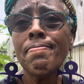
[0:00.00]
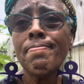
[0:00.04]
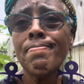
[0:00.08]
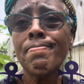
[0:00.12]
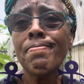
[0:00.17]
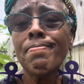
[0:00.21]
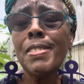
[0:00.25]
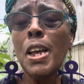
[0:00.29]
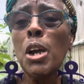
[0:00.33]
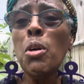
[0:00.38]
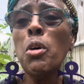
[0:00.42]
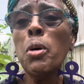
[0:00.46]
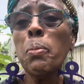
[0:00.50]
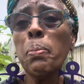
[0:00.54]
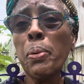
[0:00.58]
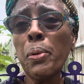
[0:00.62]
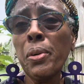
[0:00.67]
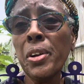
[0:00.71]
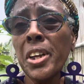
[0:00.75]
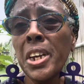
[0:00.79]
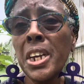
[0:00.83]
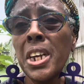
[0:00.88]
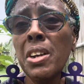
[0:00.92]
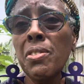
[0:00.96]
they were pretty
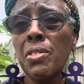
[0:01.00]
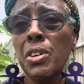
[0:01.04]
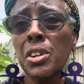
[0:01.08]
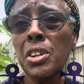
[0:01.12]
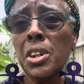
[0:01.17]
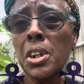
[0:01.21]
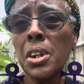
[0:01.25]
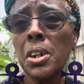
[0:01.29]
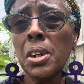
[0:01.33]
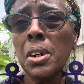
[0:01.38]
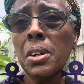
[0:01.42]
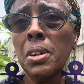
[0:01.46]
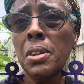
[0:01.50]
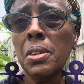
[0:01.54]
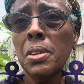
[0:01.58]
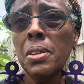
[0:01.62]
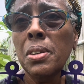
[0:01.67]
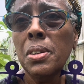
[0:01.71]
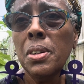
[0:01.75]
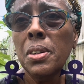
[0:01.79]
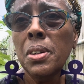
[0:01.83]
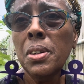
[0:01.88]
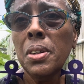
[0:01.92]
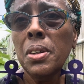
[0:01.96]
evil, y'all.
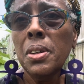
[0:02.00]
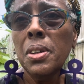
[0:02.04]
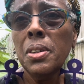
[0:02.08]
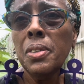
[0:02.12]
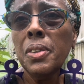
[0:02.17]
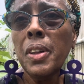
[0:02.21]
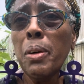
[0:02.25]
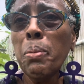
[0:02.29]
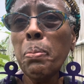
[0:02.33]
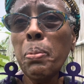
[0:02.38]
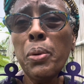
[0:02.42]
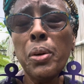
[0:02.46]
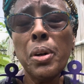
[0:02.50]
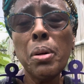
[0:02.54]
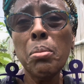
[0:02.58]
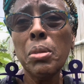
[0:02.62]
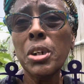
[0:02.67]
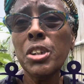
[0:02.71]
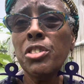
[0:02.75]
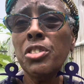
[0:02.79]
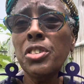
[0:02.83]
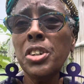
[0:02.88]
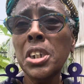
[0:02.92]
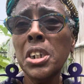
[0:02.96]
They pretty
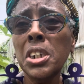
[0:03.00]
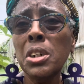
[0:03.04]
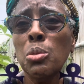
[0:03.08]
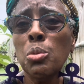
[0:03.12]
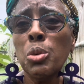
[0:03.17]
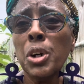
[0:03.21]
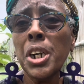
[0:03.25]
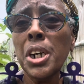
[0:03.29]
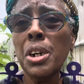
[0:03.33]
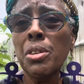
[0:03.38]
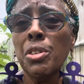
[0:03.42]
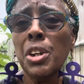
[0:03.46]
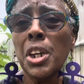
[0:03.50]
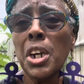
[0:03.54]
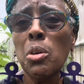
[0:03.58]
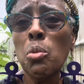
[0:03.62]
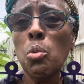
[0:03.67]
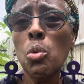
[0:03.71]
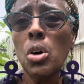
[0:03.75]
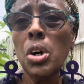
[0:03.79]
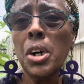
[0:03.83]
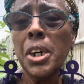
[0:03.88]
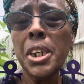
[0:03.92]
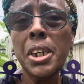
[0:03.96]
much did whatever they
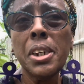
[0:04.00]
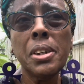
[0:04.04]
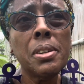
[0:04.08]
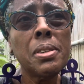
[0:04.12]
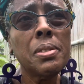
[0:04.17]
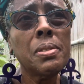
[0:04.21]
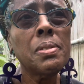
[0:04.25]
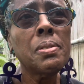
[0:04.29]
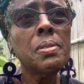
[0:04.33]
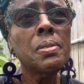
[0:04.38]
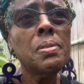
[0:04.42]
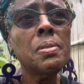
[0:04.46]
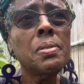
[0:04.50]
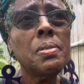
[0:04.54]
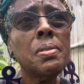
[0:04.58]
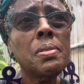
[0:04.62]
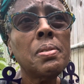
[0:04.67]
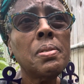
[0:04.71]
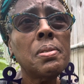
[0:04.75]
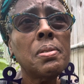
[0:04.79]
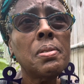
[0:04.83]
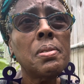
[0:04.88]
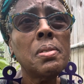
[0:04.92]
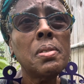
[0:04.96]
wanted.
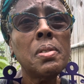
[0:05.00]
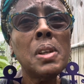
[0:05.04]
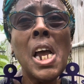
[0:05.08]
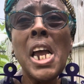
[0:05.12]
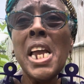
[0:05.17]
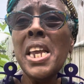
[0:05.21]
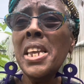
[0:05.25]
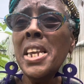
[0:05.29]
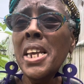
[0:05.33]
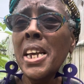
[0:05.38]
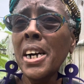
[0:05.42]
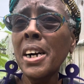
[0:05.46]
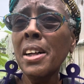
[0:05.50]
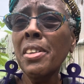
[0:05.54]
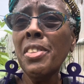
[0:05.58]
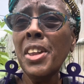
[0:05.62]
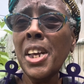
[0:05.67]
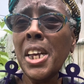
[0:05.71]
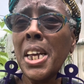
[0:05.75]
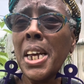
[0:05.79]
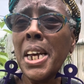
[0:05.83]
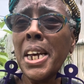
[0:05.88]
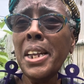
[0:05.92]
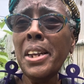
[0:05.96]
And yeah, they
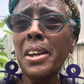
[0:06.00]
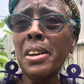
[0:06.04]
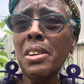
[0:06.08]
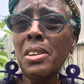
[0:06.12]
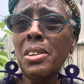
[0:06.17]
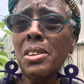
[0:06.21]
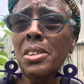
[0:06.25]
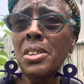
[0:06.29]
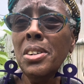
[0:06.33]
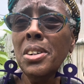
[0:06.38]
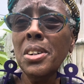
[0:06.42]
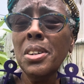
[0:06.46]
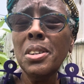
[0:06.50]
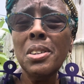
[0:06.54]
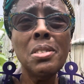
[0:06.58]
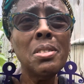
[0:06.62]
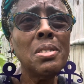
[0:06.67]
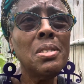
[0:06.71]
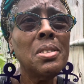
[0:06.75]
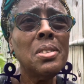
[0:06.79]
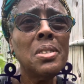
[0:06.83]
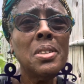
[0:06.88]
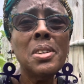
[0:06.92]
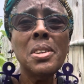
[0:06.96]
had it good,
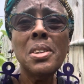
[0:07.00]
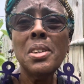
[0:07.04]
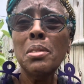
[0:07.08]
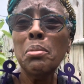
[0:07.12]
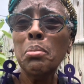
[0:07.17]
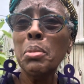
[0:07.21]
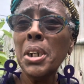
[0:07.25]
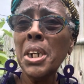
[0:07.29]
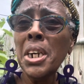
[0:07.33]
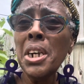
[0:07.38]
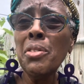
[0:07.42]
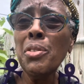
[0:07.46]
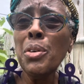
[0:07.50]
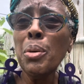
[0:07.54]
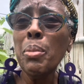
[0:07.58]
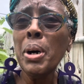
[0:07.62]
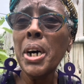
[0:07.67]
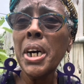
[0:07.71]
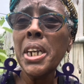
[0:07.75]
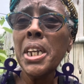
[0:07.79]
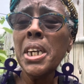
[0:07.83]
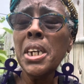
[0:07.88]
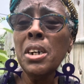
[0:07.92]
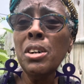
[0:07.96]
but
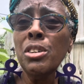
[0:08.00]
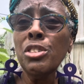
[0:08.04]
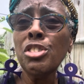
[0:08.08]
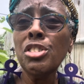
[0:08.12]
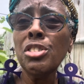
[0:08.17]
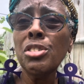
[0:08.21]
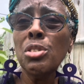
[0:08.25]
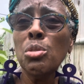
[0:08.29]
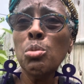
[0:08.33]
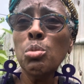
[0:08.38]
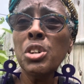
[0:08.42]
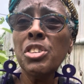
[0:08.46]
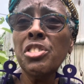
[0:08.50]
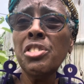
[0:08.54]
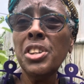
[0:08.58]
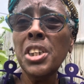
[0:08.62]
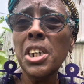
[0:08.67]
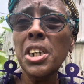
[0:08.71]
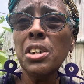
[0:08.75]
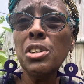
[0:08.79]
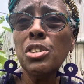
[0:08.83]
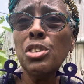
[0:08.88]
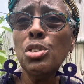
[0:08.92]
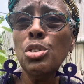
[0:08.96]
everybody else was
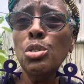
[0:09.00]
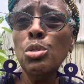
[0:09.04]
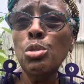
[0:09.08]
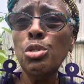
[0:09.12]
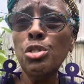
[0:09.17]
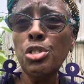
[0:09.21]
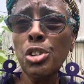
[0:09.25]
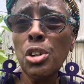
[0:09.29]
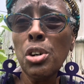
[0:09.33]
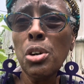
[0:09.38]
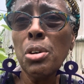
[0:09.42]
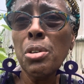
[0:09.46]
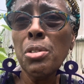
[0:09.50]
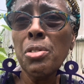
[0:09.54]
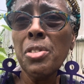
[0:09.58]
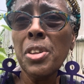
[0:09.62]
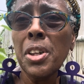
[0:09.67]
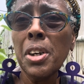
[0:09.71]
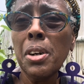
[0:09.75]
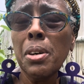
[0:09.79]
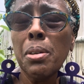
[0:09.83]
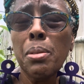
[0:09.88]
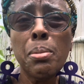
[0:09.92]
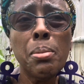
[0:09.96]
there to serve
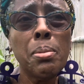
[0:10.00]
them.